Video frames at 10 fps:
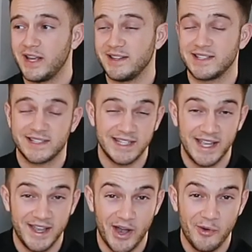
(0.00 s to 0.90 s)
like the CEO
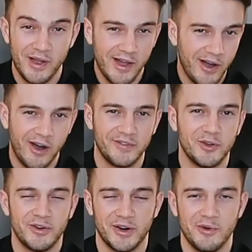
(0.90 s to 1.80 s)
CEO of
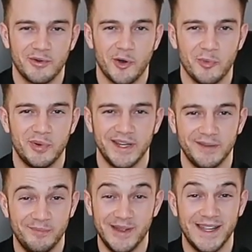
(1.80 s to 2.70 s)
your own company,
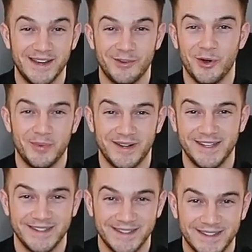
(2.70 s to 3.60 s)
be
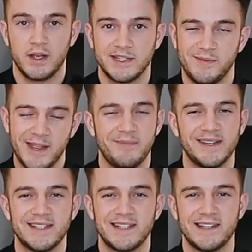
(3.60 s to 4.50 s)
incorporated. To be in
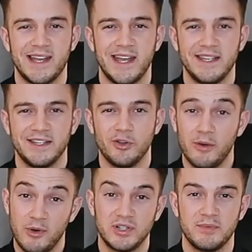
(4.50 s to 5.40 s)
business today, your
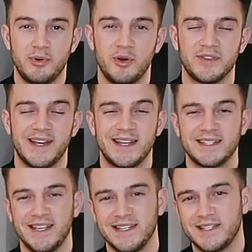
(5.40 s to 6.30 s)
most important
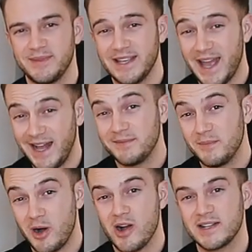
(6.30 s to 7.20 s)
task is to be head
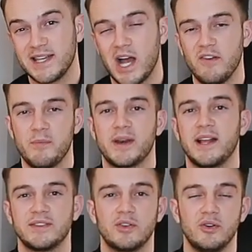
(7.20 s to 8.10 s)
marketer of a
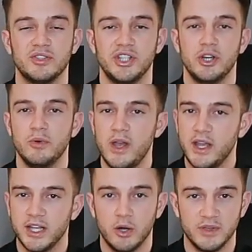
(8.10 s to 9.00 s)
brand called you,
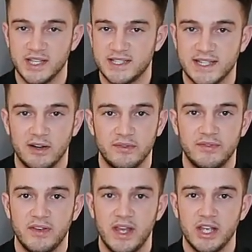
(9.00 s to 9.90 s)
you know, yourself.
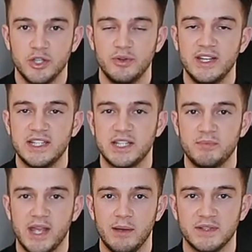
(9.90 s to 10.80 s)
You need to
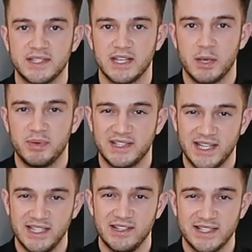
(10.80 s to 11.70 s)
be able to
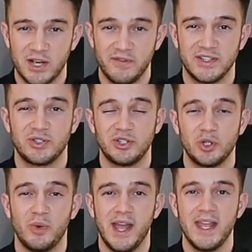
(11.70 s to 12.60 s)
position yourself in such
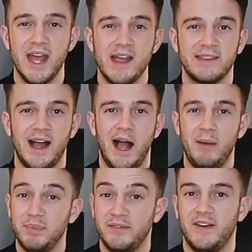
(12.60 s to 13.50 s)
a way that
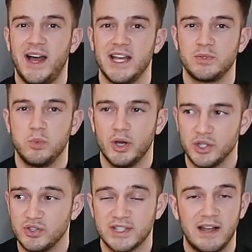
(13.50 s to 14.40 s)
amplifies what
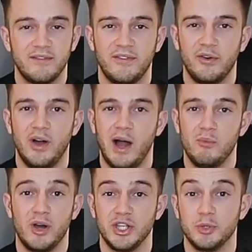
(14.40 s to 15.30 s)
you stand for
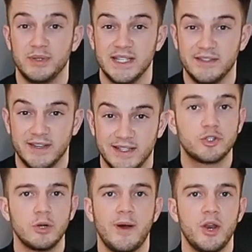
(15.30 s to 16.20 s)
and what you believe in.
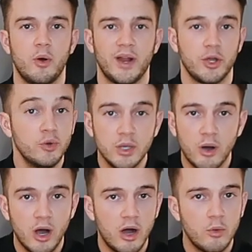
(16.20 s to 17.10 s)
It's all about knowing like who you
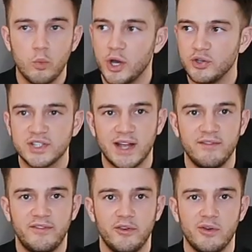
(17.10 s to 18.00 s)
are, what you
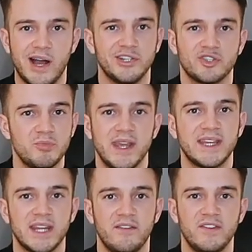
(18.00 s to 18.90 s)
stand for, and just
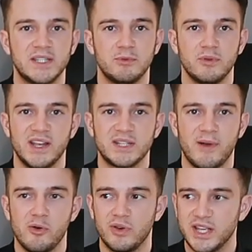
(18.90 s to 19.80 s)
making that visible. It's
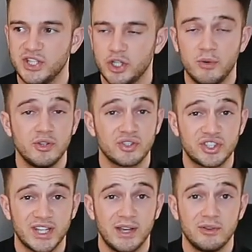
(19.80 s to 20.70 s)
about like showing your
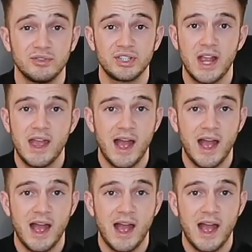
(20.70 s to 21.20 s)
skills